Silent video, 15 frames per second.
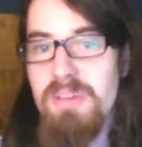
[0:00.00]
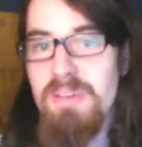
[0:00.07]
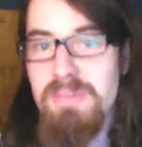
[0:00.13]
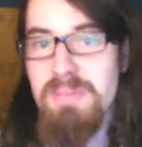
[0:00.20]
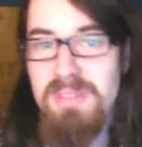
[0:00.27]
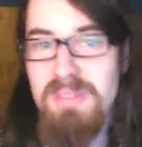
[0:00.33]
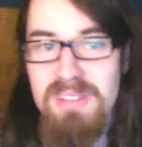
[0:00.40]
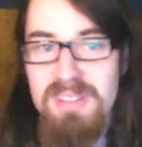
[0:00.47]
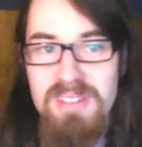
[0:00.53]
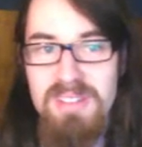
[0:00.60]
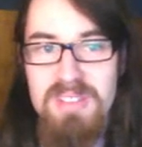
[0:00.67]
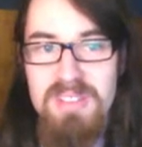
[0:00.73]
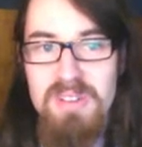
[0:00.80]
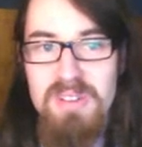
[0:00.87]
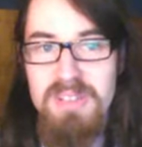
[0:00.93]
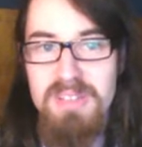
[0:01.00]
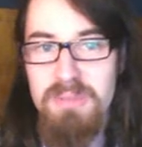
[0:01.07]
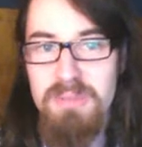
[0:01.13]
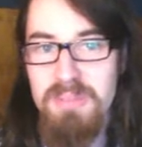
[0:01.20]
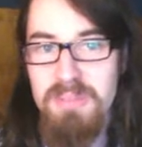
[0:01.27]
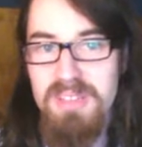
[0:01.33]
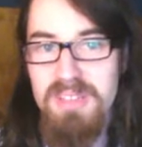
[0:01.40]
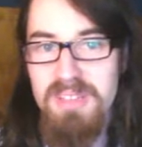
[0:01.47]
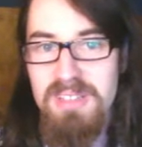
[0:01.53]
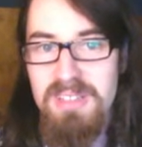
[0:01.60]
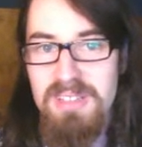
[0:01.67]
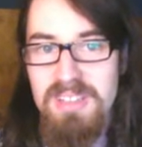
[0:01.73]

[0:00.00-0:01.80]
I mean, but you guys probably